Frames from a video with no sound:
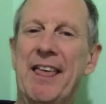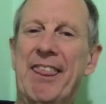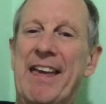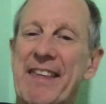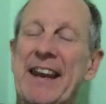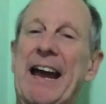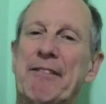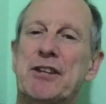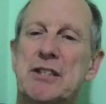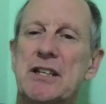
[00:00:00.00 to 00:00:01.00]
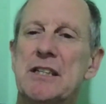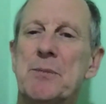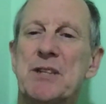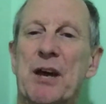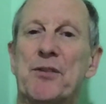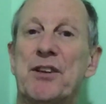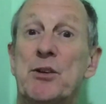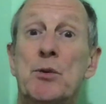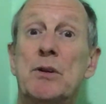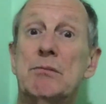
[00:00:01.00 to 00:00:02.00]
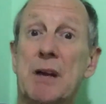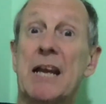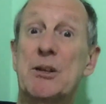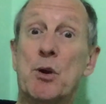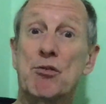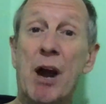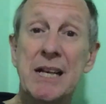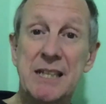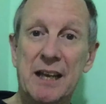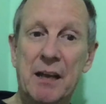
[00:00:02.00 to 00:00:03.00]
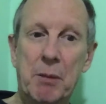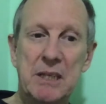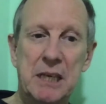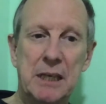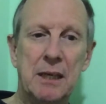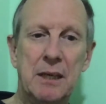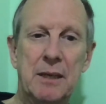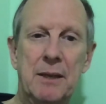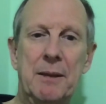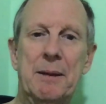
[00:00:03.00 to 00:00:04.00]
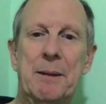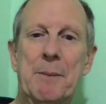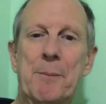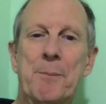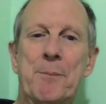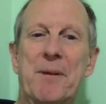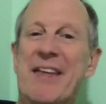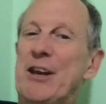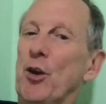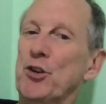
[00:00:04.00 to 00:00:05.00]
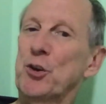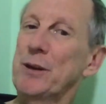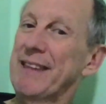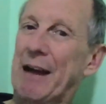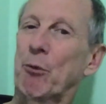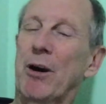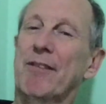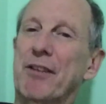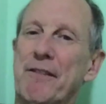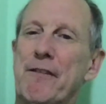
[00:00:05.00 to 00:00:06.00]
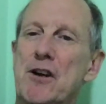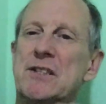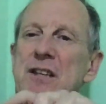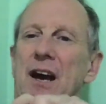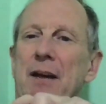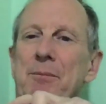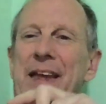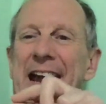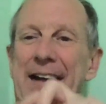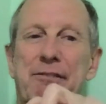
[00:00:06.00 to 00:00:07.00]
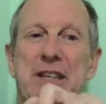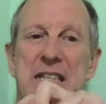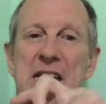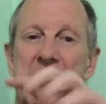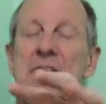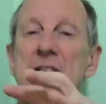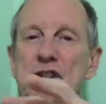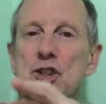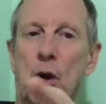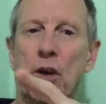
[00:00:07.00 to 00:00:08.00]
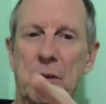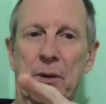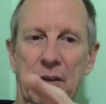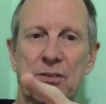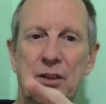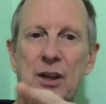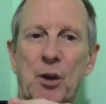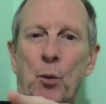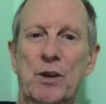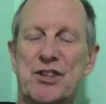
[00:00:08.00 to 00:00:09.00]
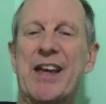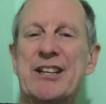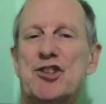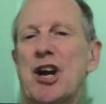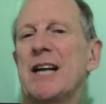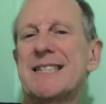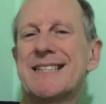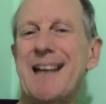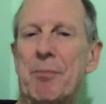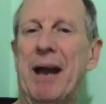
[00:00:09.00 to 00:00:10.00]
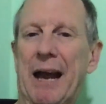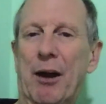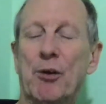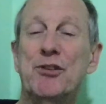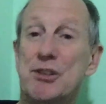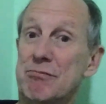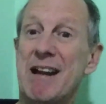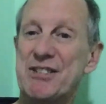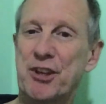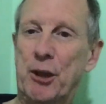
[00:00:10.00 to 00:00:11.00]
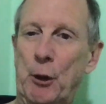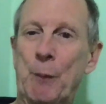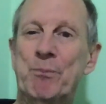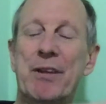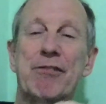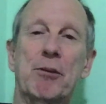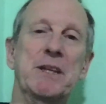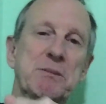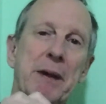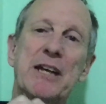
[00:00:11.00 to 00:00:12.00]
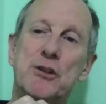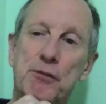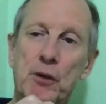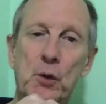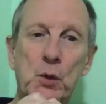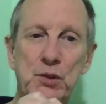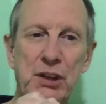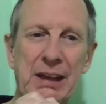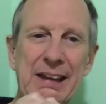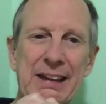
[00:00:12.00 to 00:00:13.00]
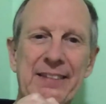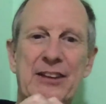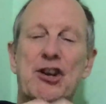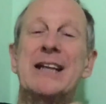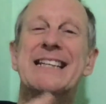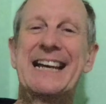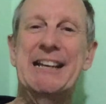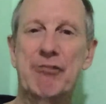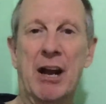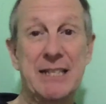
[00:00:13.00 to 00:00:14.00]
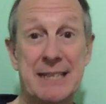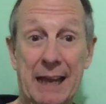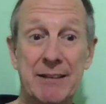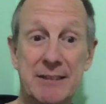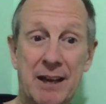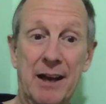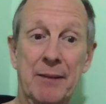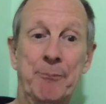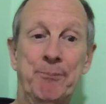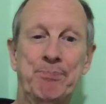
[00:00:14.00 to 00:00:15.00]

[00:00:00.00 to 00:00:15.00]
They then have to turn themselves into a writing committee. But they're not doing that work for the first time. They have this large document which they try somehow to rescue from its major flaws. They're trying to get it right second time.